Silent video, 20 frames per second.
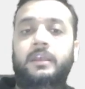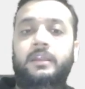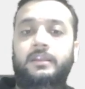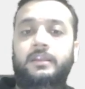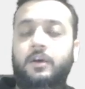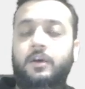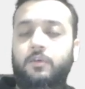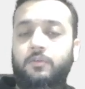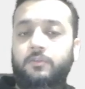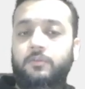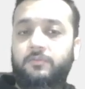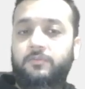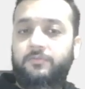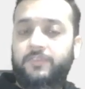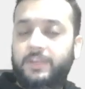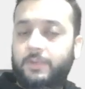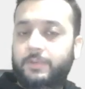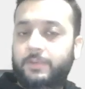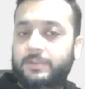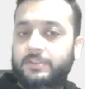Now,
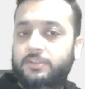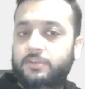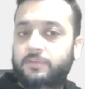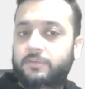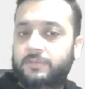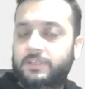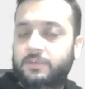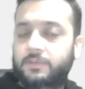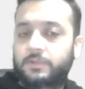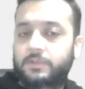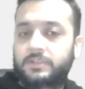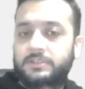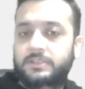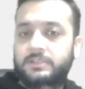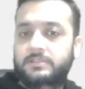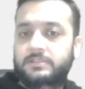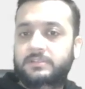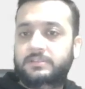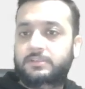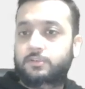frequency of the
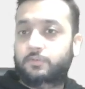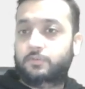collisions.